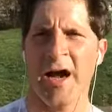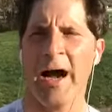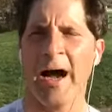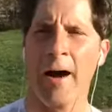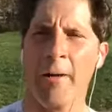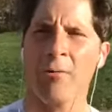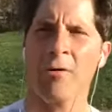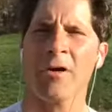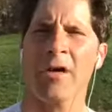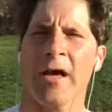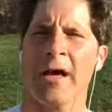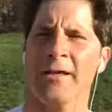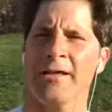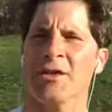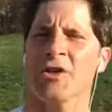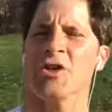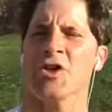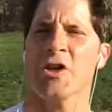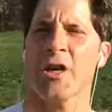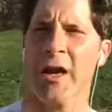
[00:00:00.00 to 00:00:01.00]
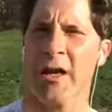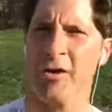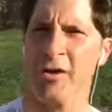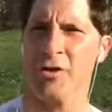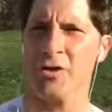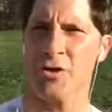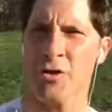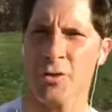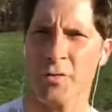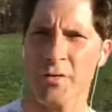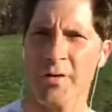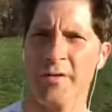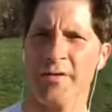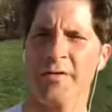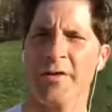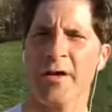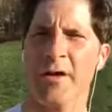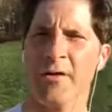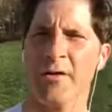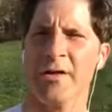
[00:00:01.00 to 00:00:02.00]
I would like to challenge you
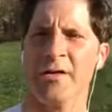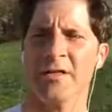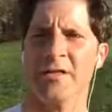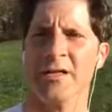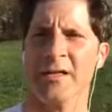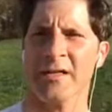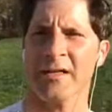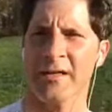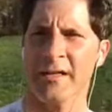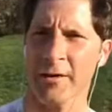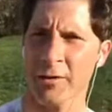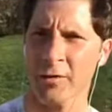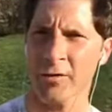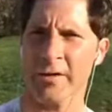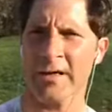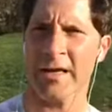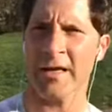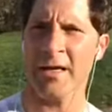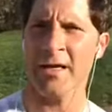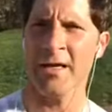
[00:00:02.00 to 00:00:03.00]
that there is literally